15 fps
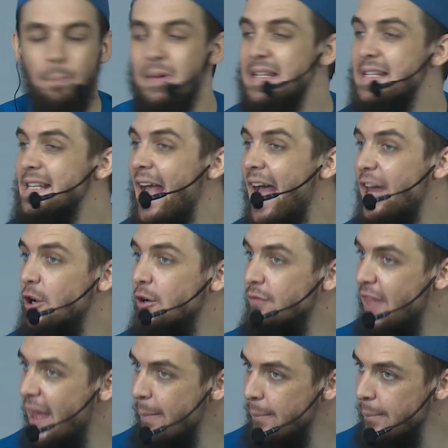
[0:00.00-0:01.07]
scared of
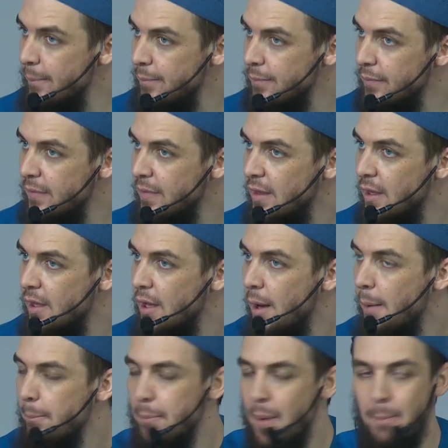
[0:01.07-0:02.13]
them,
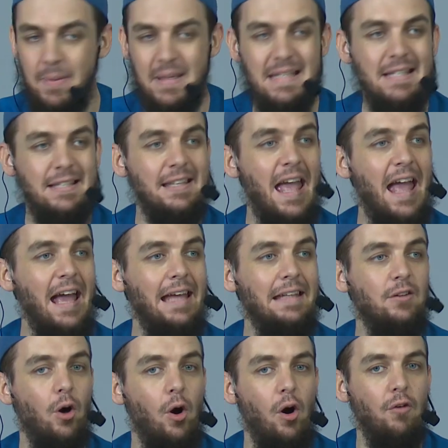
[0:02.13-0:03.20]
but be scared
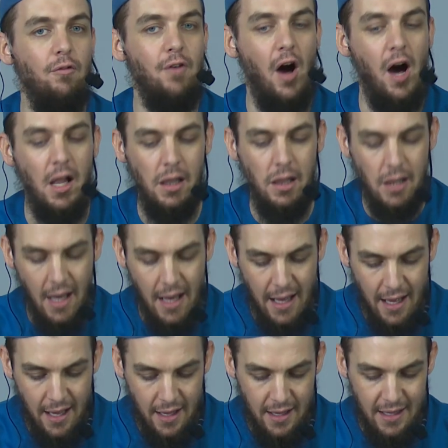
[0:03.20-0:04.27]
of
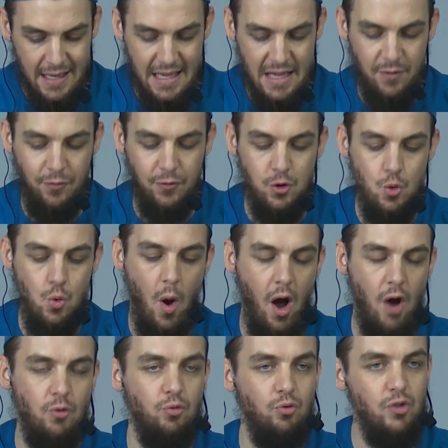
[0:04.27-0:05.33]
Allah if you are
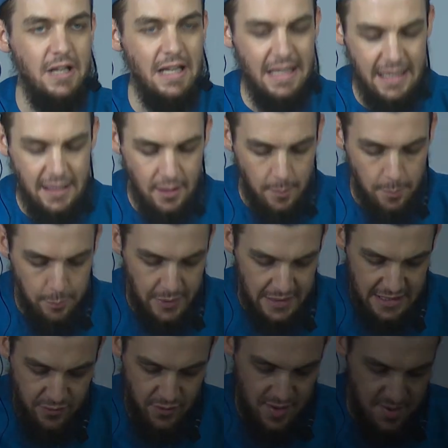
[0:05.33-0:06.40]
really
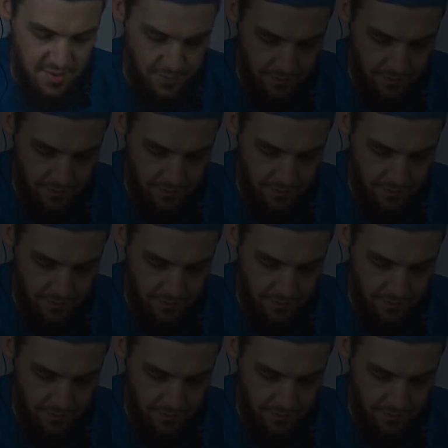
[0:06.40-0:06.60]
believers.